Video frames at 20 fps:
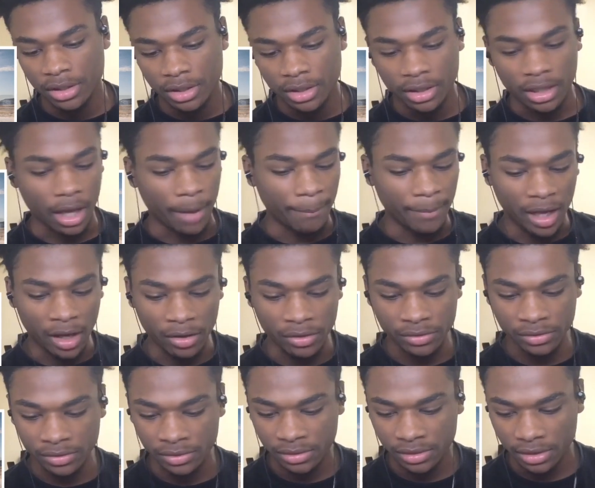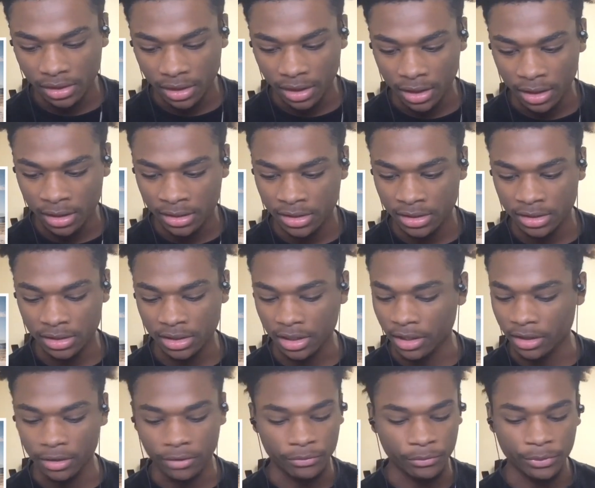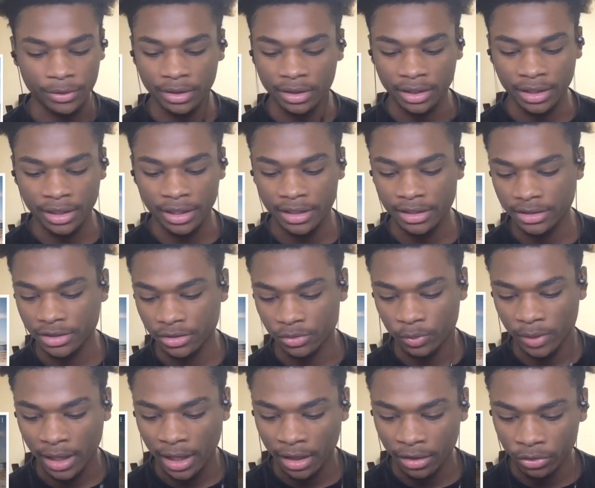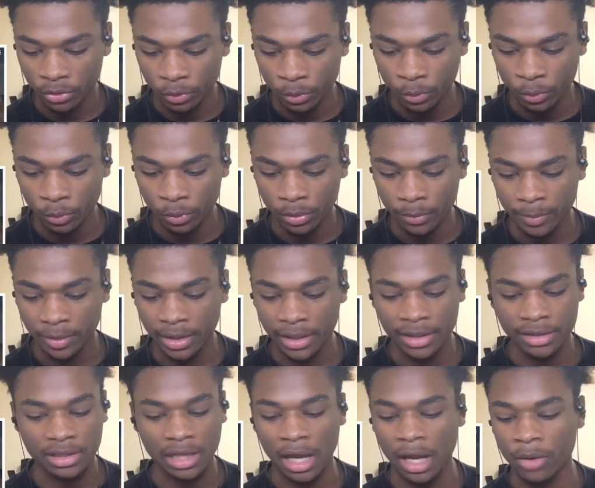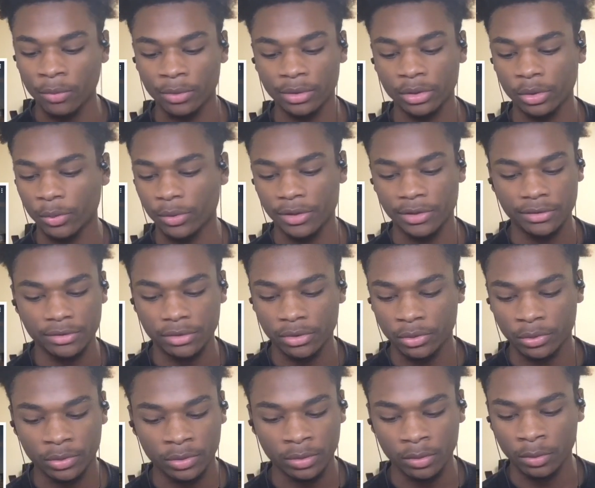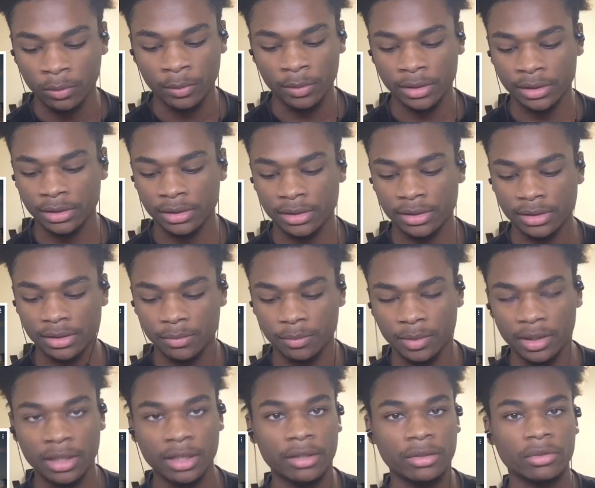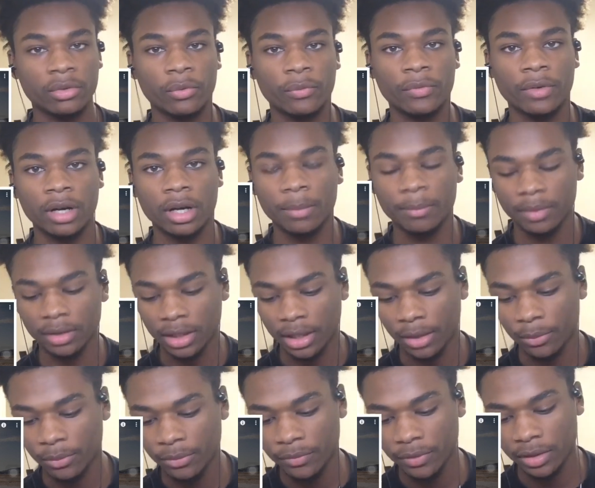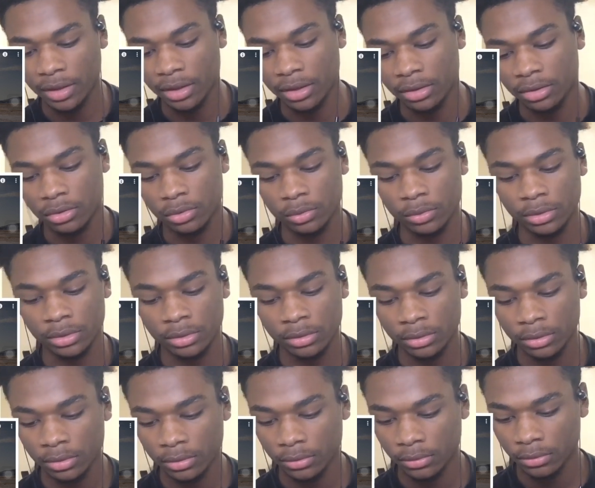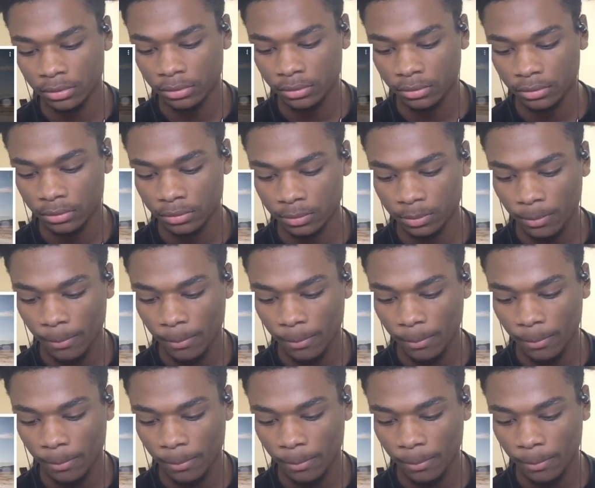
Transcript: Got mountains. It's like a free land. He's just riding through the place. I don't really know where he's going or what this is meaning so far, but like we finna get into it quite right.